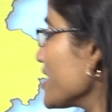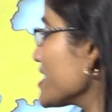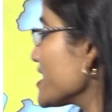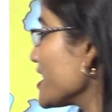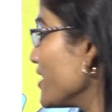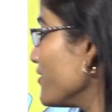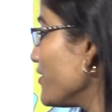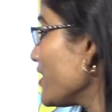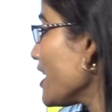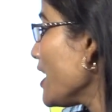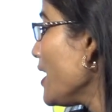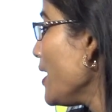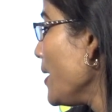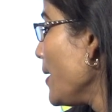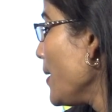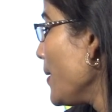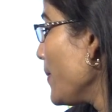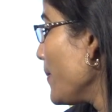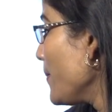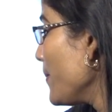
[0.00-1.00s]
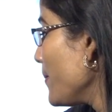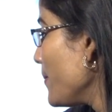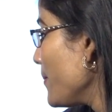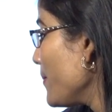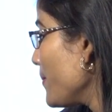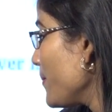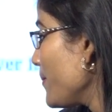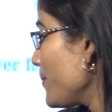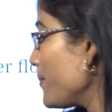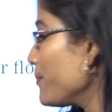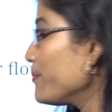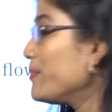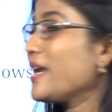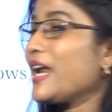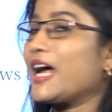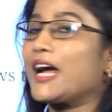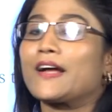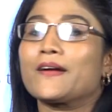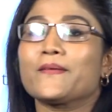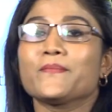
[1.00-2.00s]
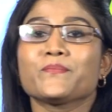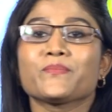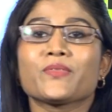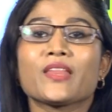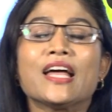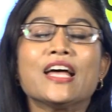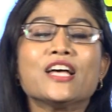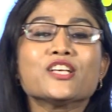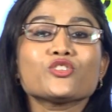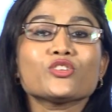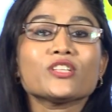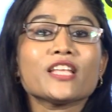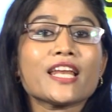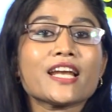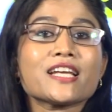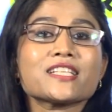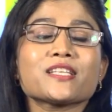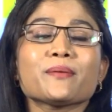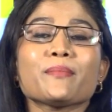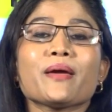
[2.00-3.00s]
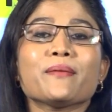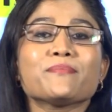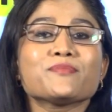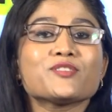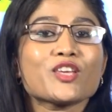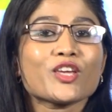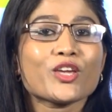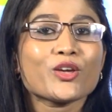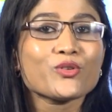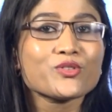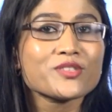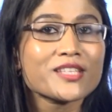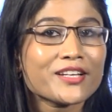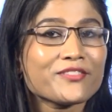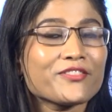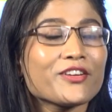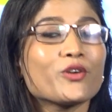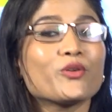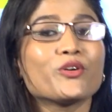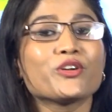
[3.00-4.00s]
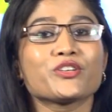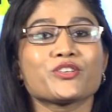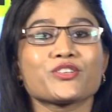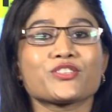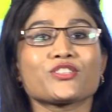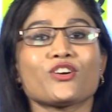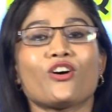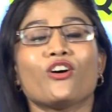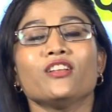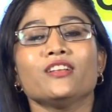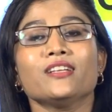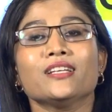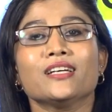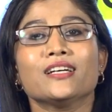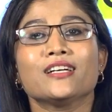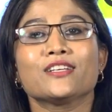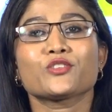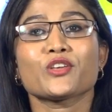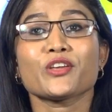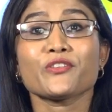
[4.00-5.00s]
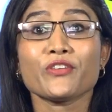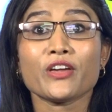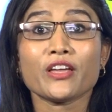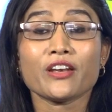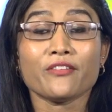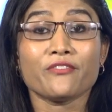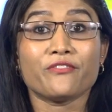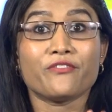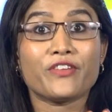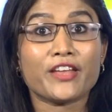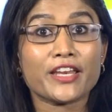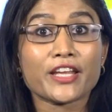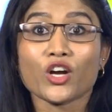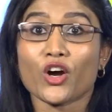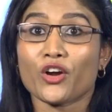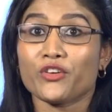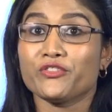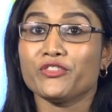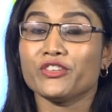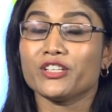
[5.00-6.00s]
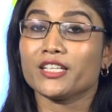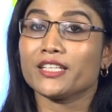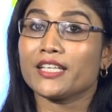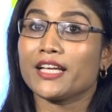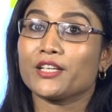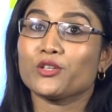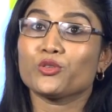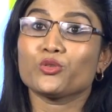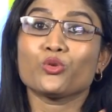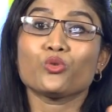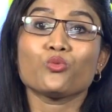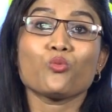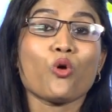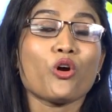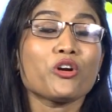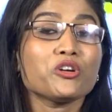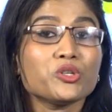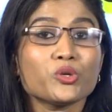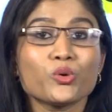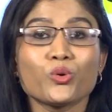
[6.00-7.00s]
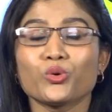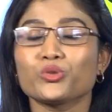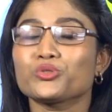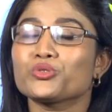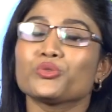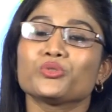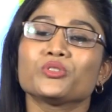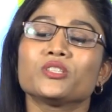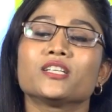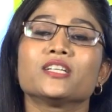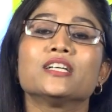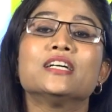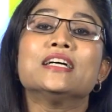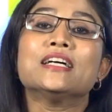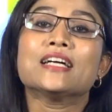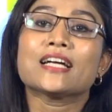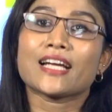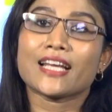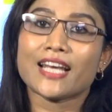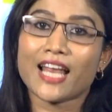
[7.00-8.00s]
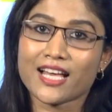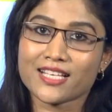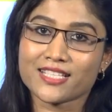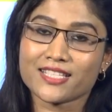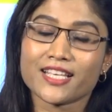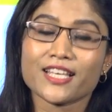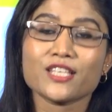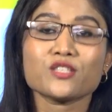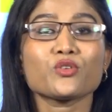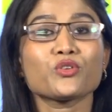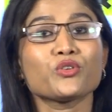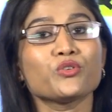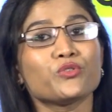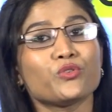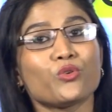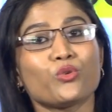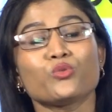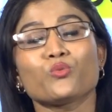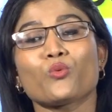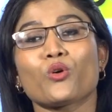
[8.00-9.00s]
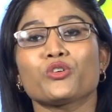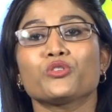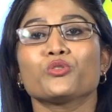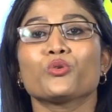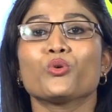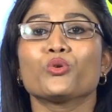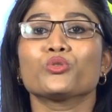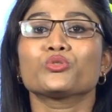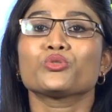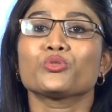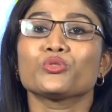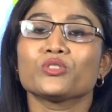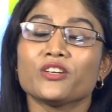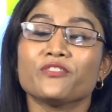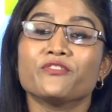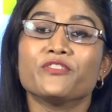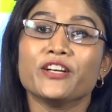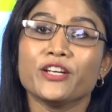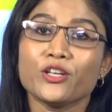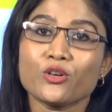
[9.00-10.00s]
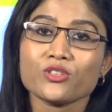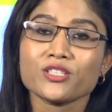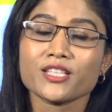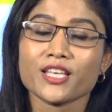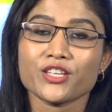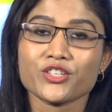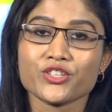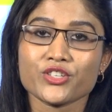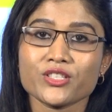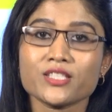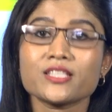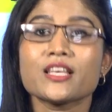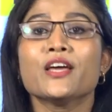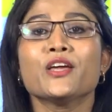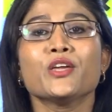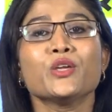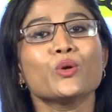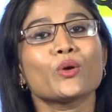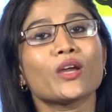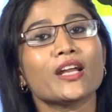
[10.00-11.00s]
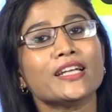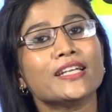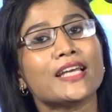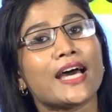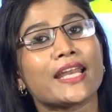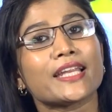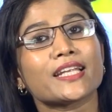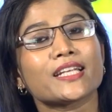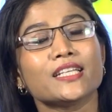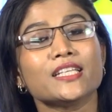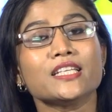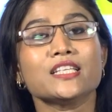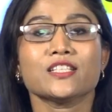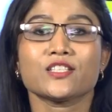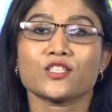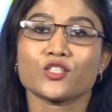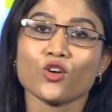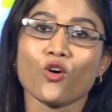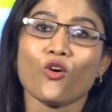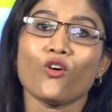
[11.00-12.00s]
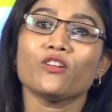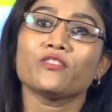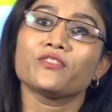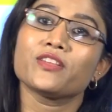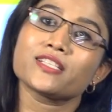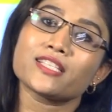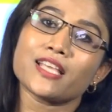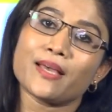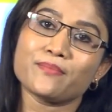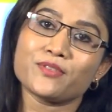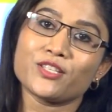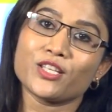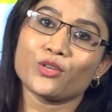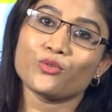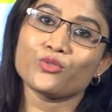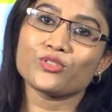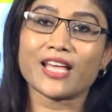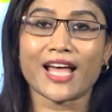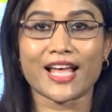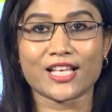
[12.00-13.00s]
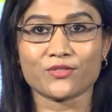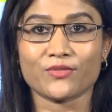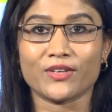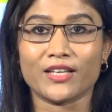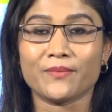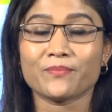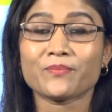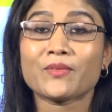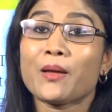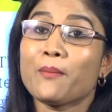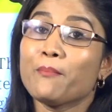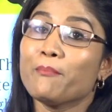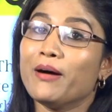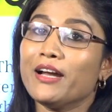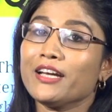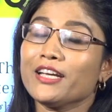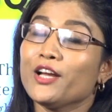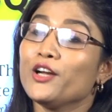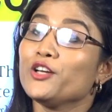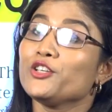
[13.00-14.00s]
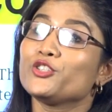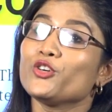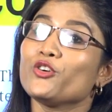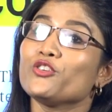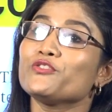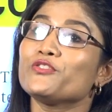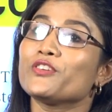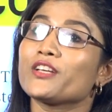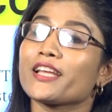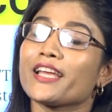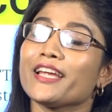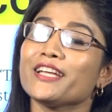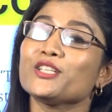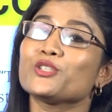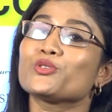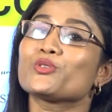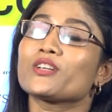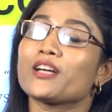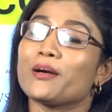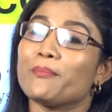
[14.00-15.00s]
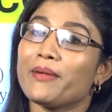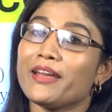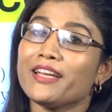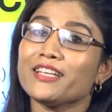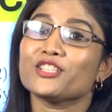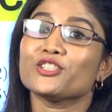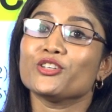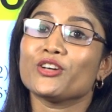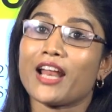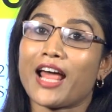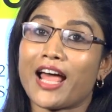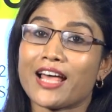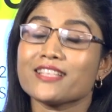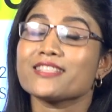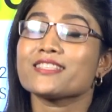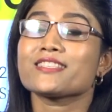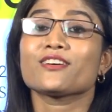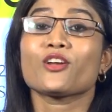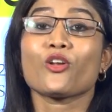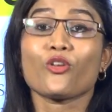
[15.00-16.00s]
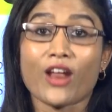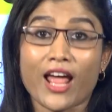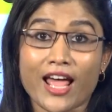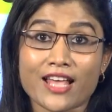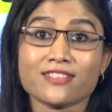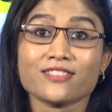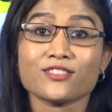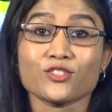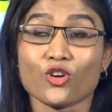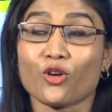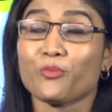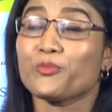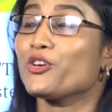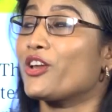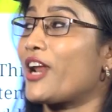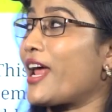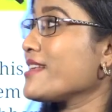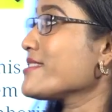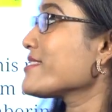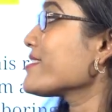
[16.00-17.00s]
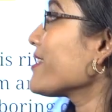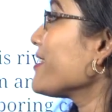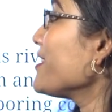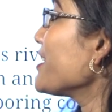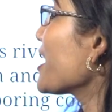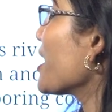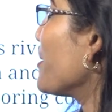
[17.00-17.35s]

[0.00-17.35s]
this river Barak. So there are some MCQs that we are going to solve. So if you are very confident that you don't want to go through the classes or you don't want to go through the video sessions, you can directly solve these MCQs as well. But don't forget to comment your answer or drop your answer in the